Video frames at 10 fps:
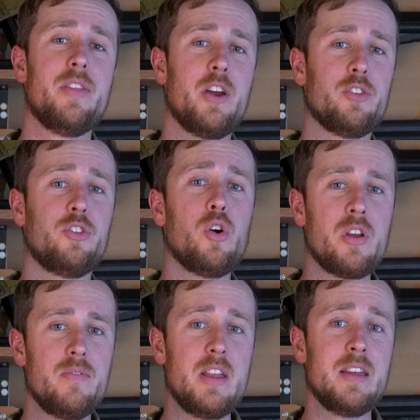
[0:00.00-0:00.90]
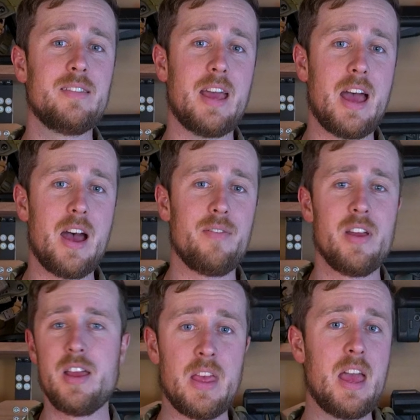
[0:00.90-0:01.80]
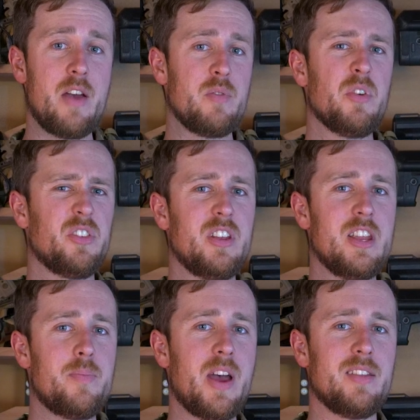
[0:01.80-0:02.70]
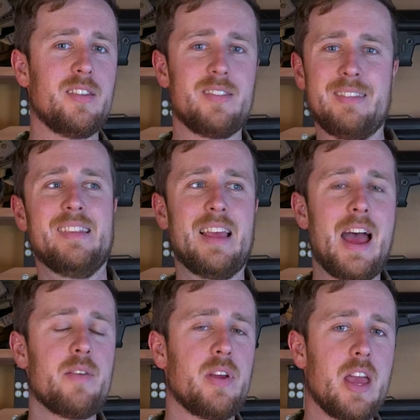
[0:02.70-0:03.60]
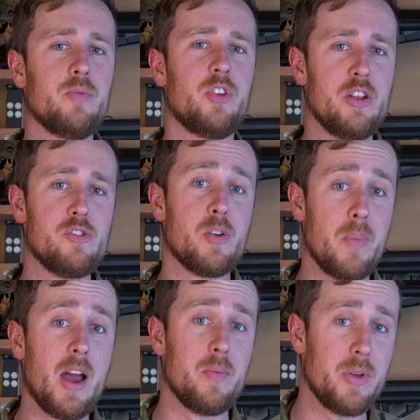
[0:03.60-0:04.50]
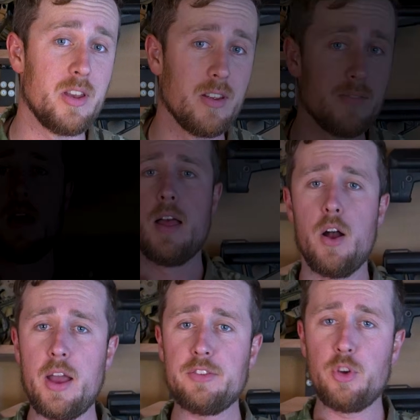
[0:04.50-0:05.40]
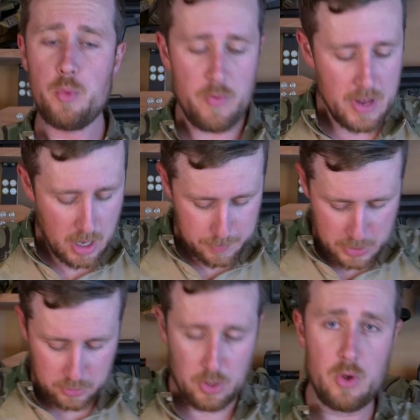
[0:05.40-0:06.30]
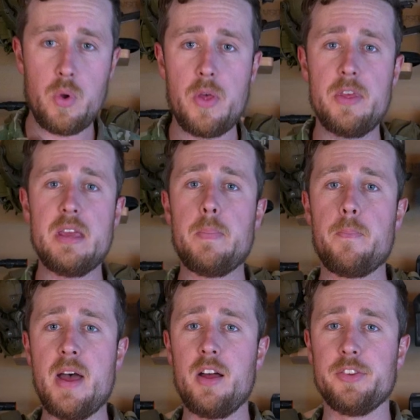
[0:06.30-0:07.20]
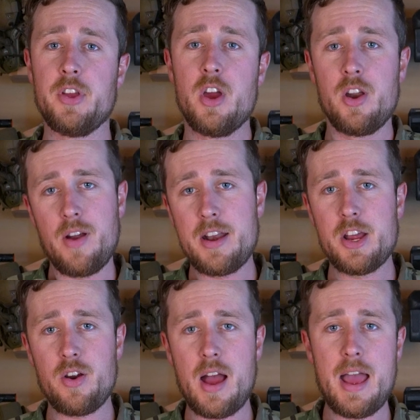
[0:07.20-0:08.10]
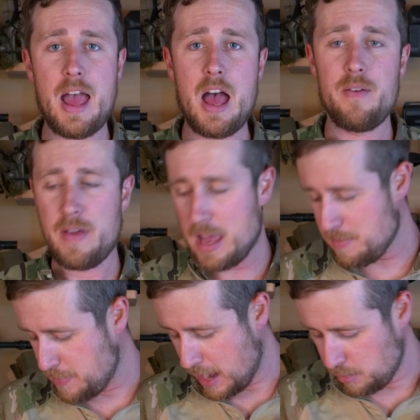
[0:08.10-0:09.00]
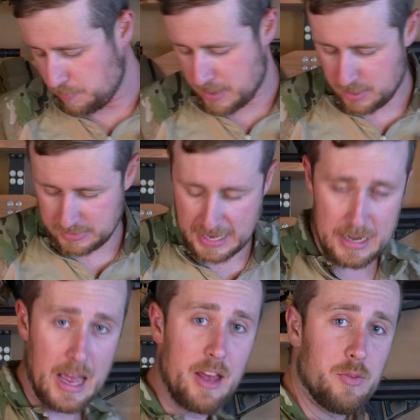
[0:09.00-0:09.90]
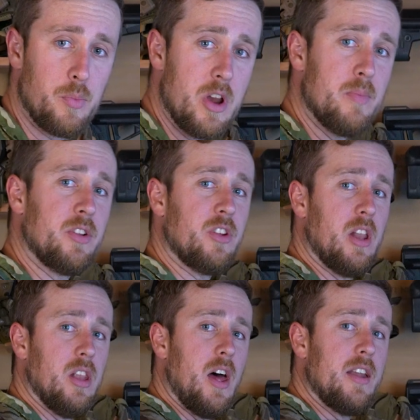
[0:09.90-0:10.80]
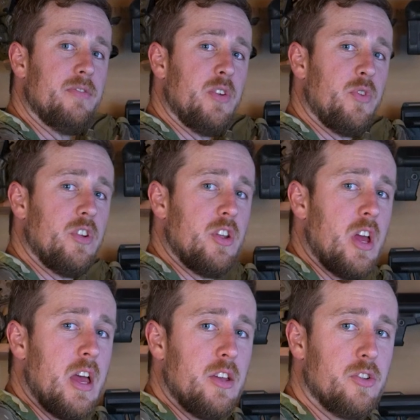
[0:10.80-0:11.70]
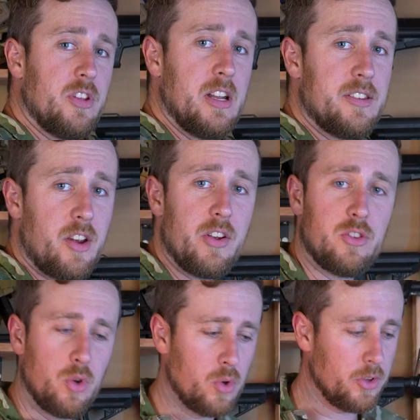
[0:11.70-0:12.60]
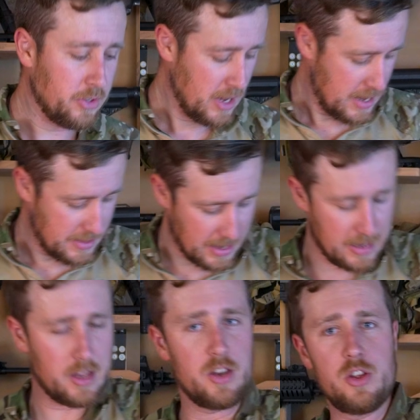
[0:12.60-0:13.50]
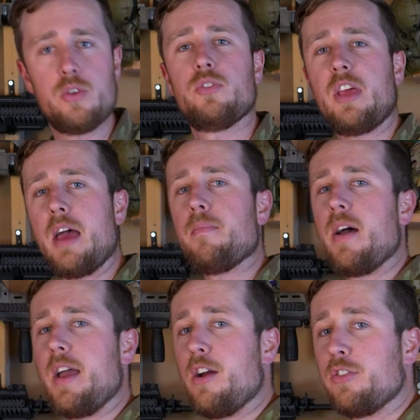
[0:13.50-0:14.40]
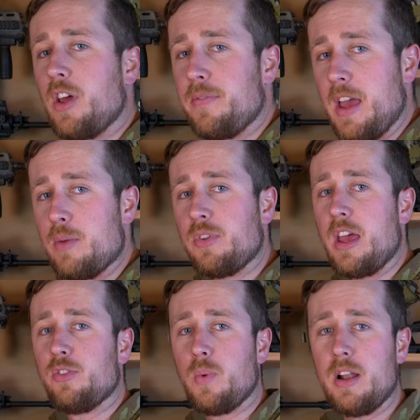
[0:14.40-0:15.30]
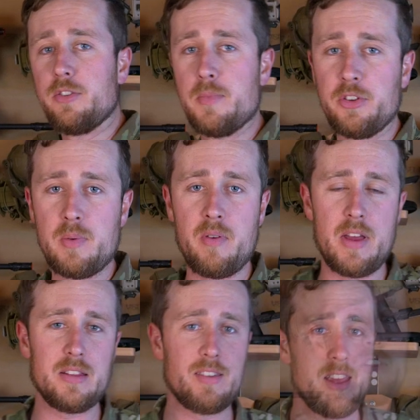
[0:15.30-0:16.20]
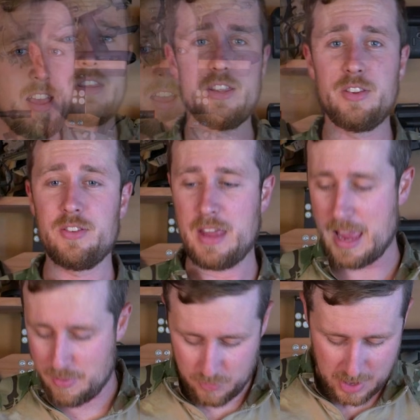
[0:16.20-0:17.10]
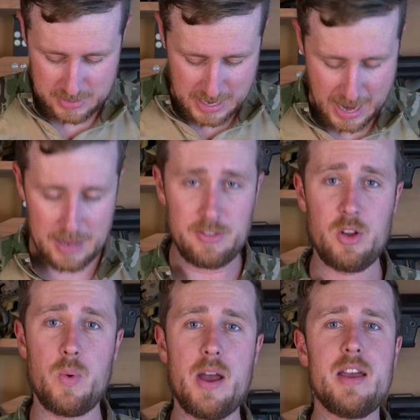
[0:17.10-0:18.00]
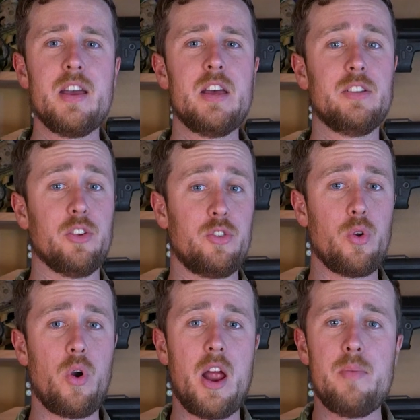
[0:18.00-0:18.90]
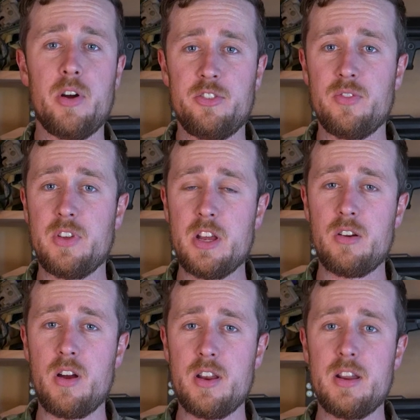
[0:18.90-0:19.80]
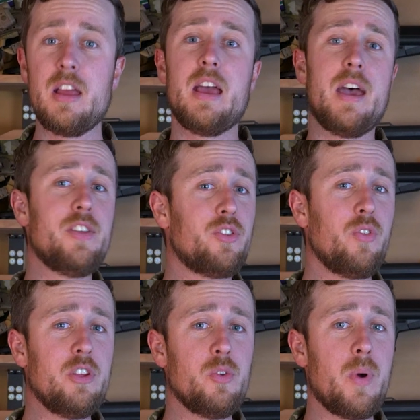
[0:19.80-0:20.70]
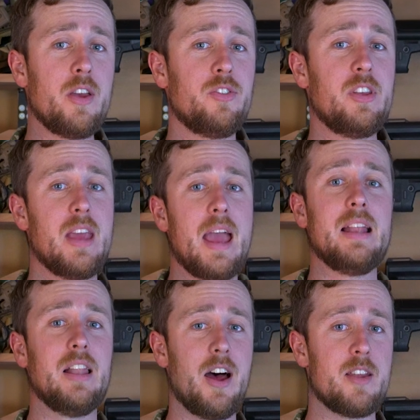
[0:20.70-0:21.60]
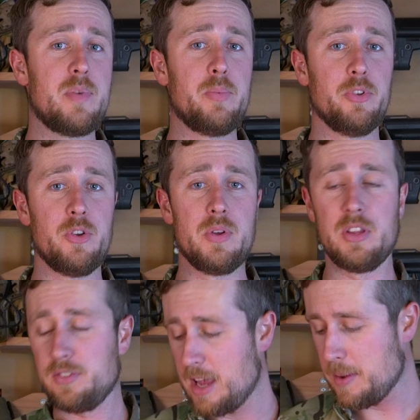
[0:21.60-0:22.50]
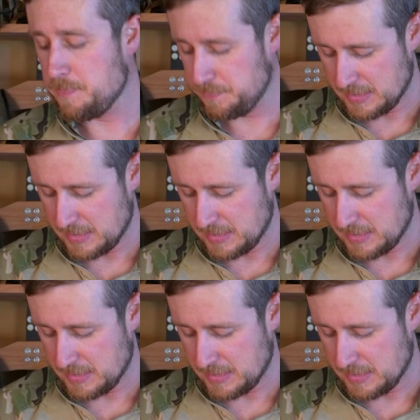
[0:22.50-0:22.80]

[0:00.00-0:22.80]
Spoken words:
They are so convenient to have. Having built-in knee pads is kind of a game changer in my opinion. Okay, so moving up to the belt. Right here I have a battle belt that has pretty much a lot of different utilitarian tools that I can use at my Airsoft games as well as Milsim events. This is a fantastic way to store a bunch of gear on it, and there's a reason why you see a lot of people doing the same.